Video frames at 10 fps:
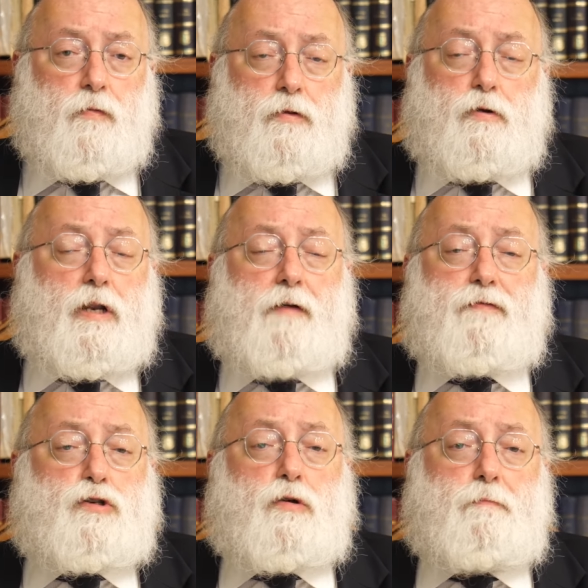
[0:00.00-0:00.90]
You can have
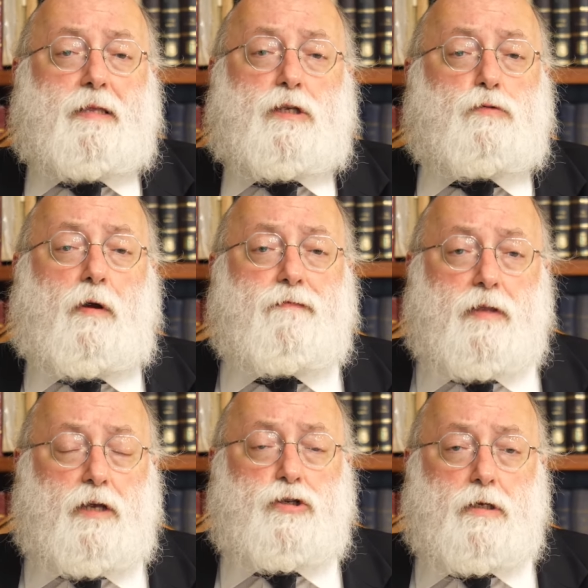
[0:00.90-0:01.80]
a tremendous
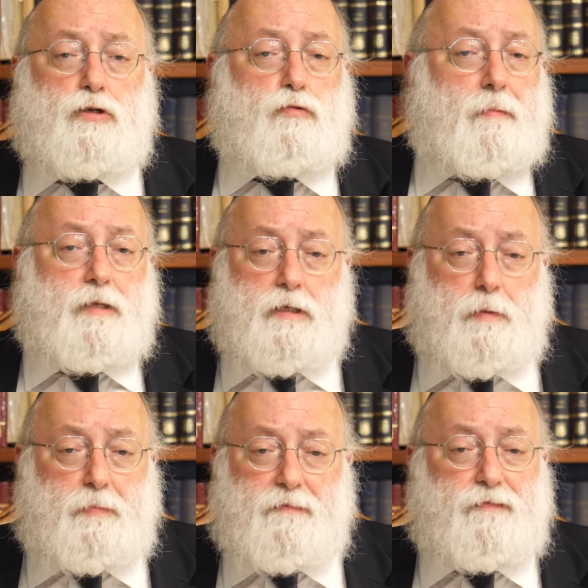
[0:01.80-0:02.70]
revelation, a tremendous
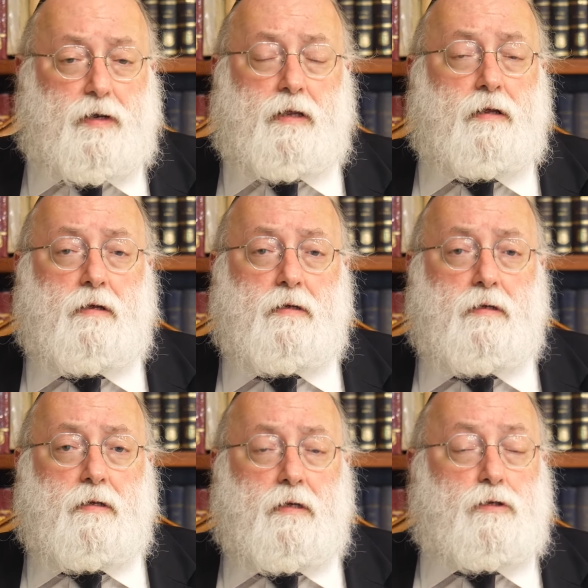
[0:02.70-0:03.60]
epiphany,
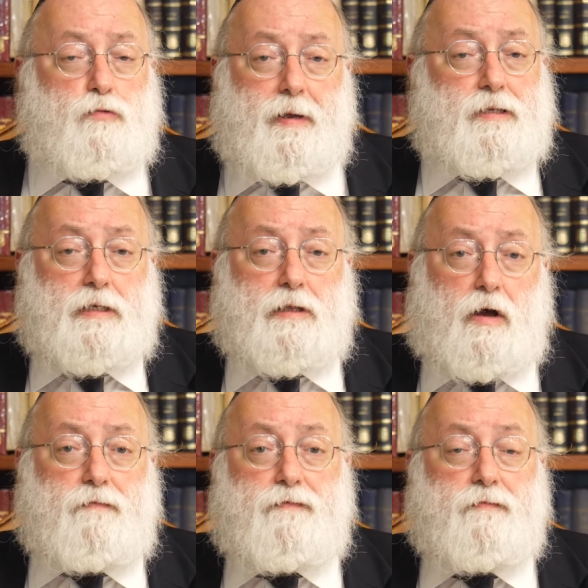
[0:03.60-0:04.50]
tremendous
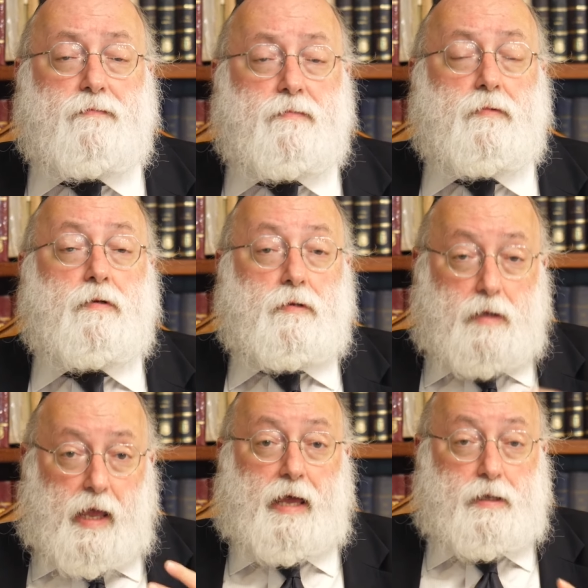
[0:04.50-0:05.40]
love,
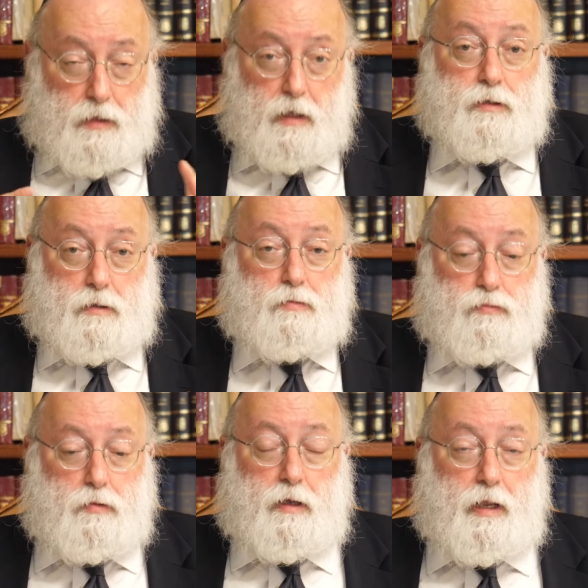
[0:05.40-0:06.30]
and it,
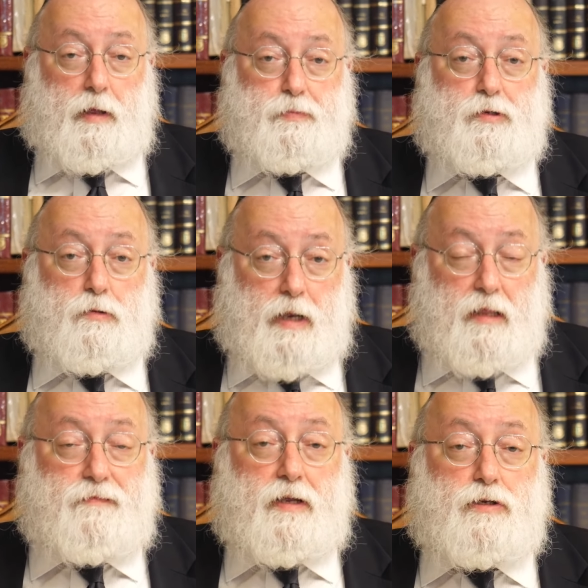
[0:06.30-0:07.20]
it helps you, it
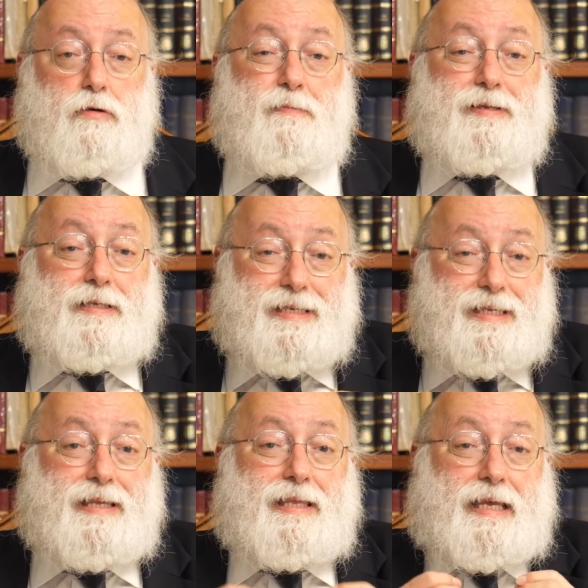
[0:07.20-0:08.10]
elevates you, but
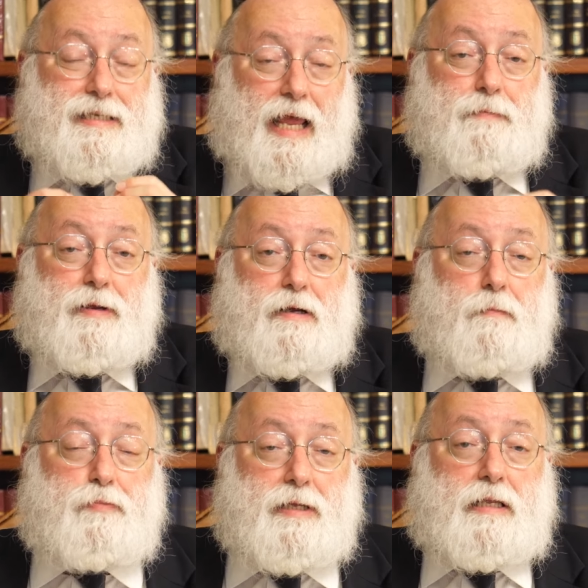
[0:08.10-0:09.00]
still has not been
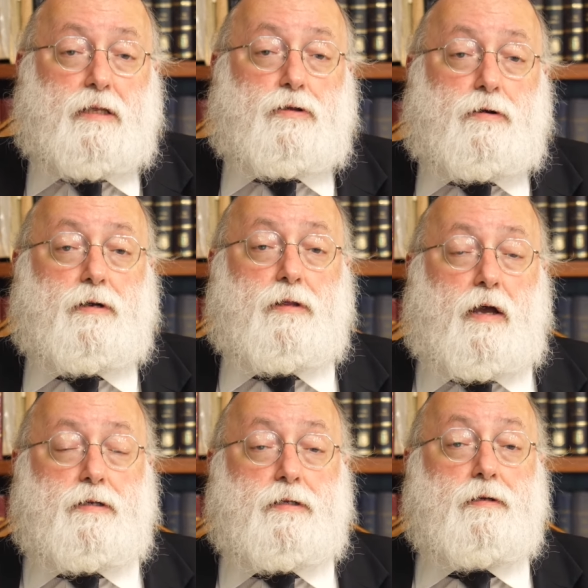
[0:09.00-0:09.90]
completely
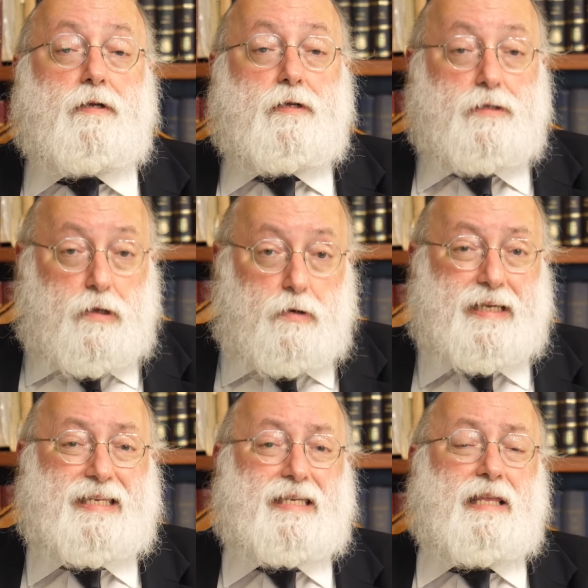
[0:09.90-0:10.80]
internalized. So you
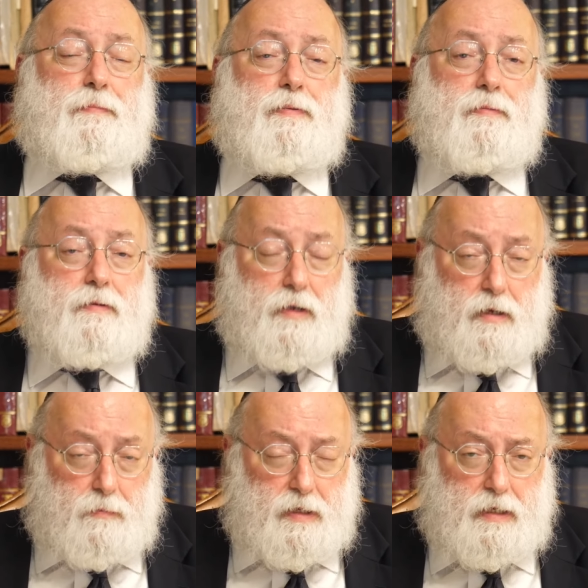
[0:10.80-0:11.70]
can slip, there
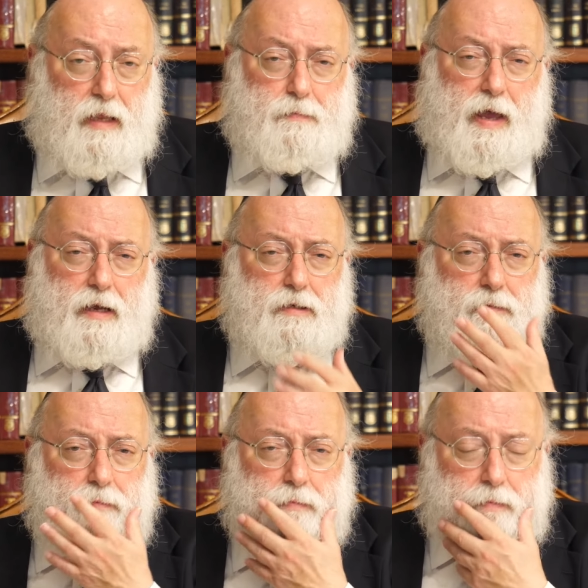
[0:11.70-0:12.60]
can be setbacks.
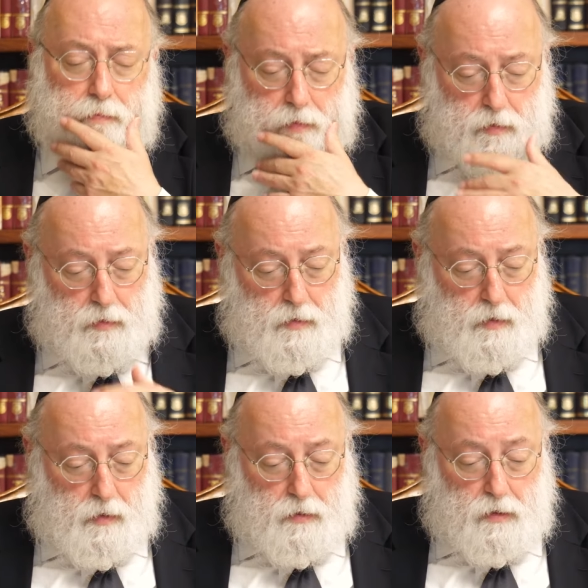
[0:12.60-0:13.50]

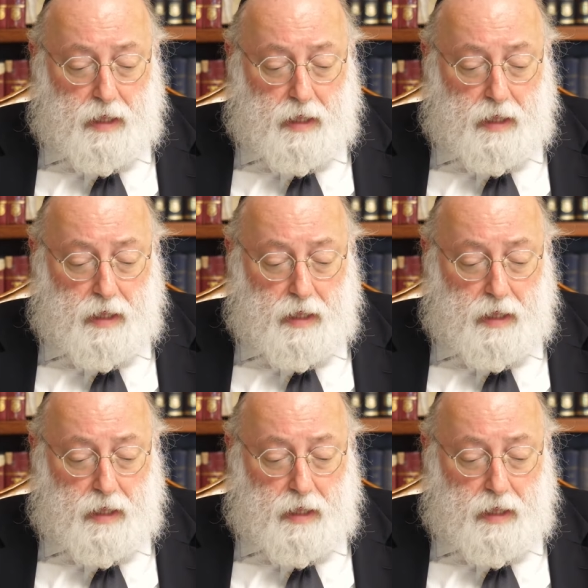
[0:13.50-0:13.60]
So